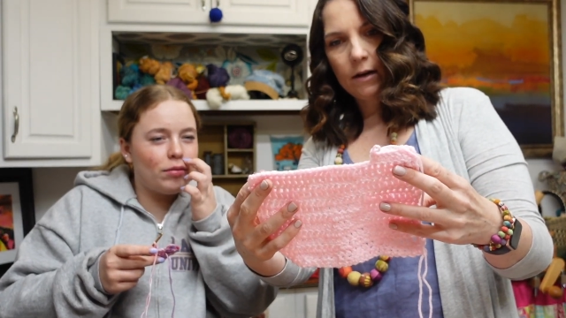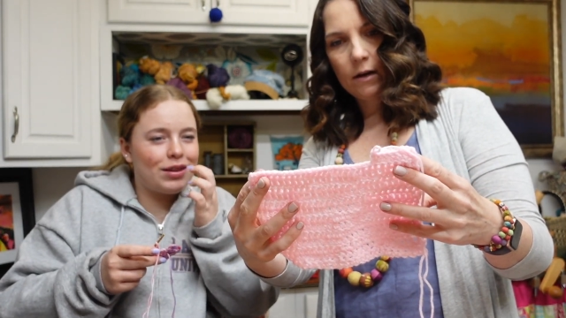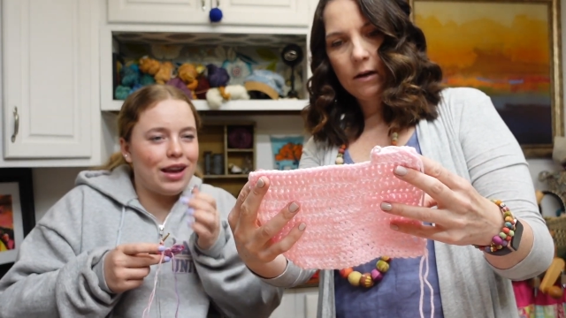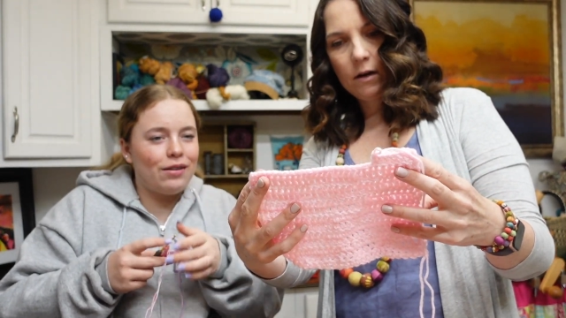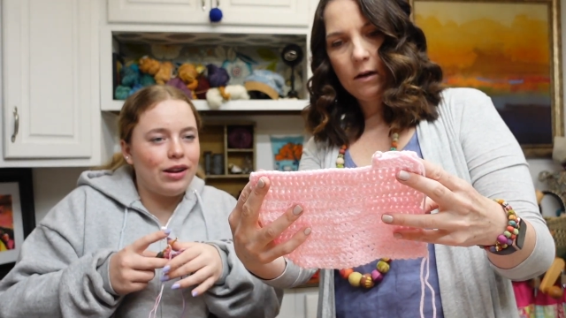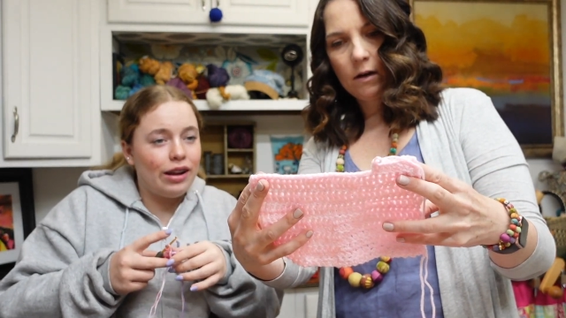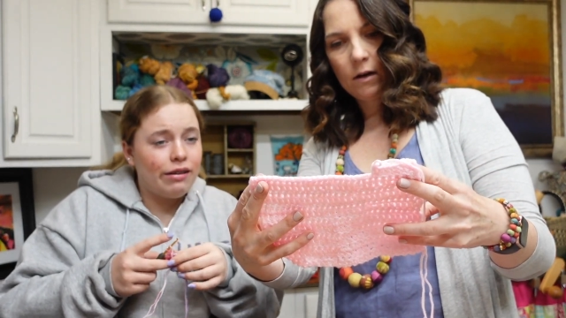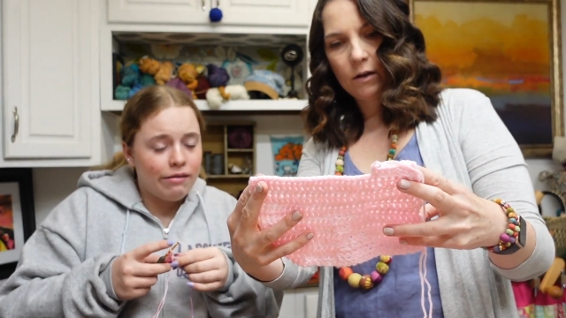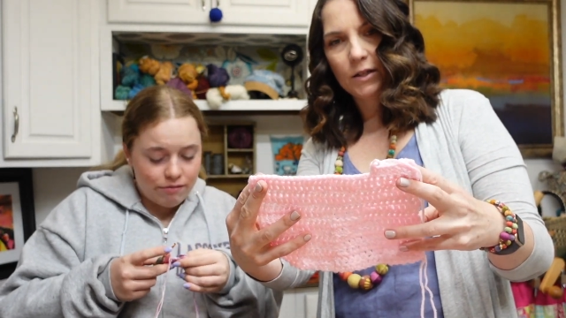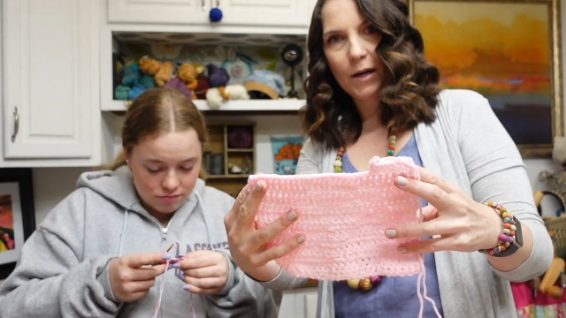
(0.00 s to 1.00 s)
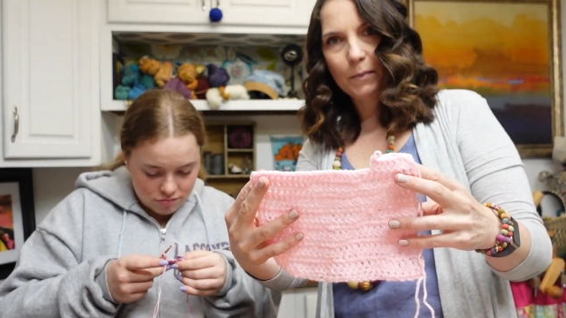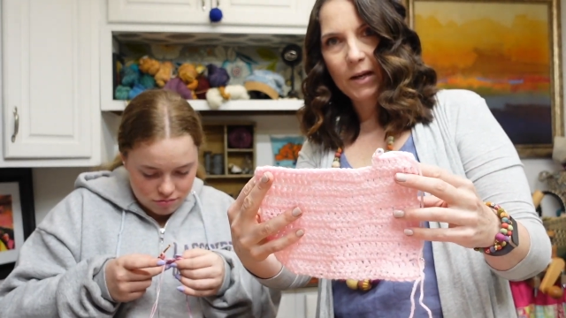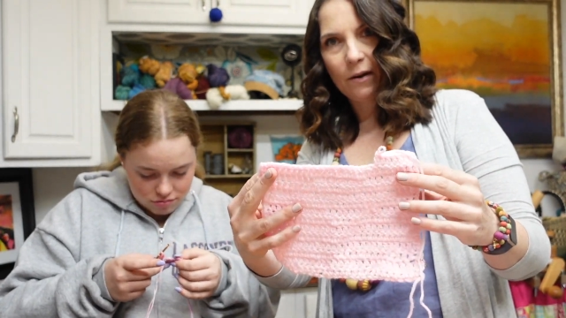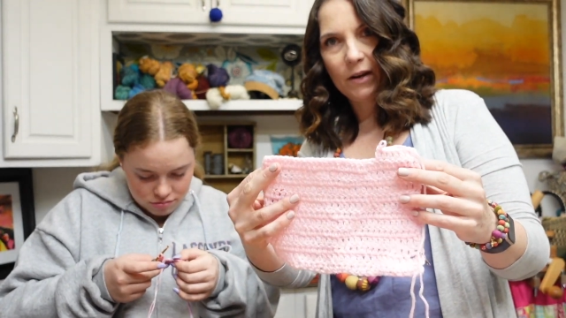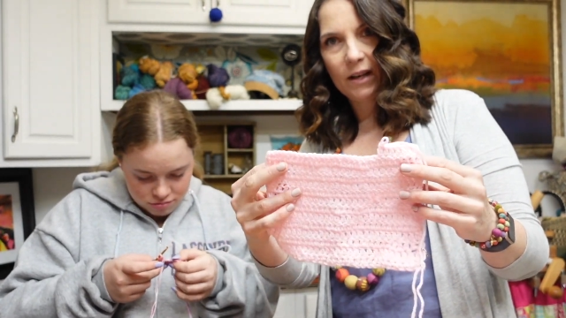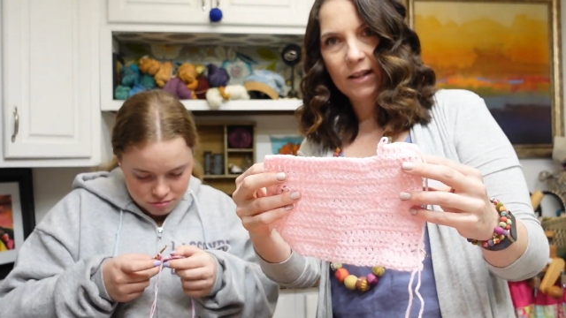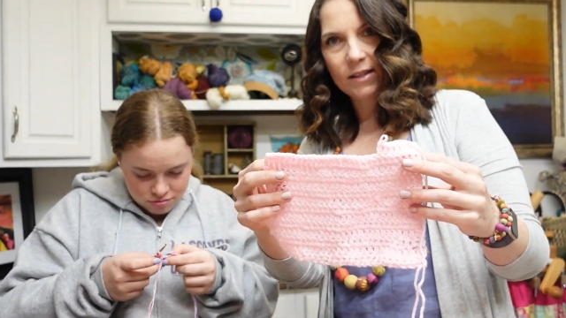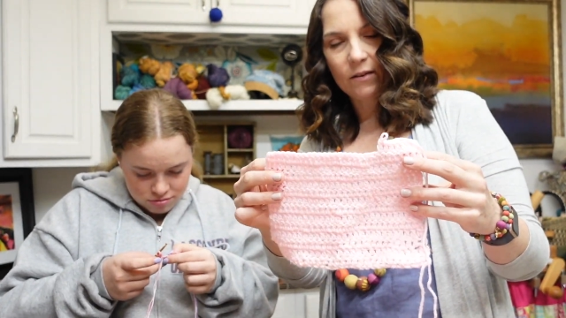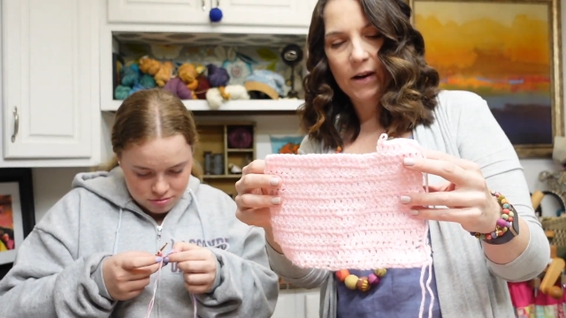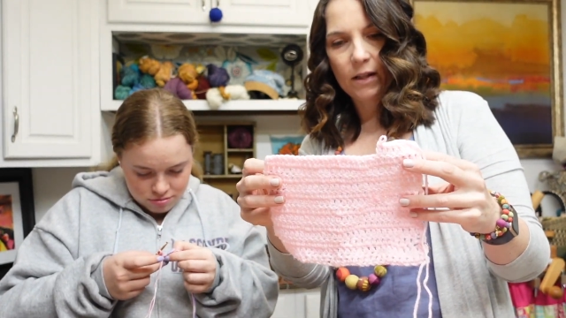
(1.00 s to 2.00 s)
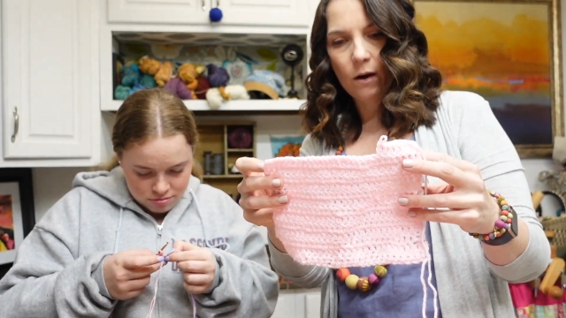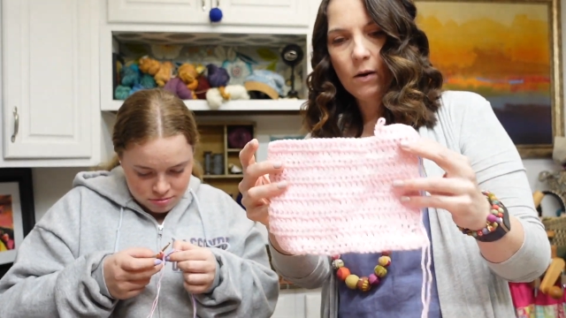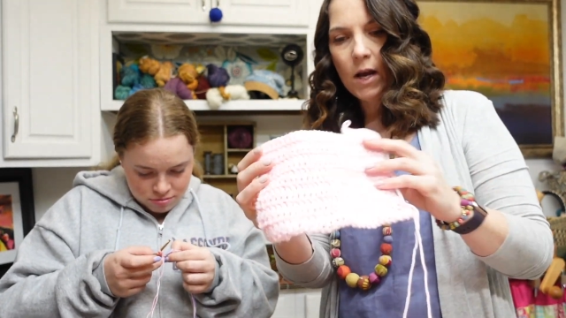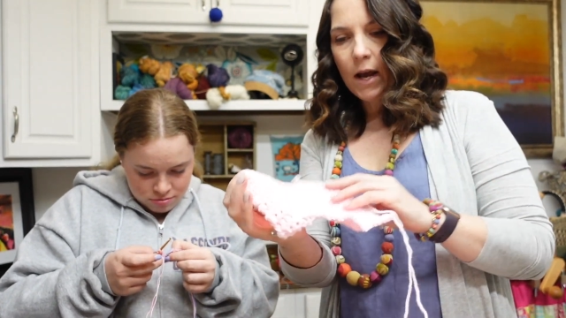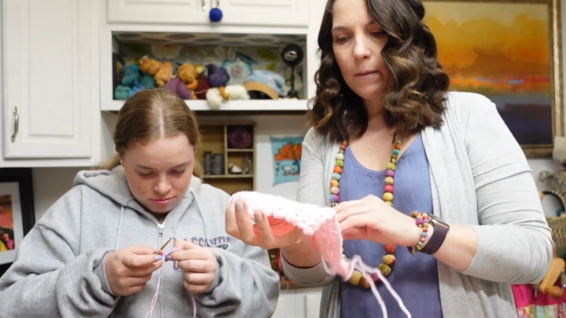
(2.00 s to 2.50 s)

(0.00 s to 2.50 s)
Speaker 1: I stopped counting. You stopped counting. That's all right, though.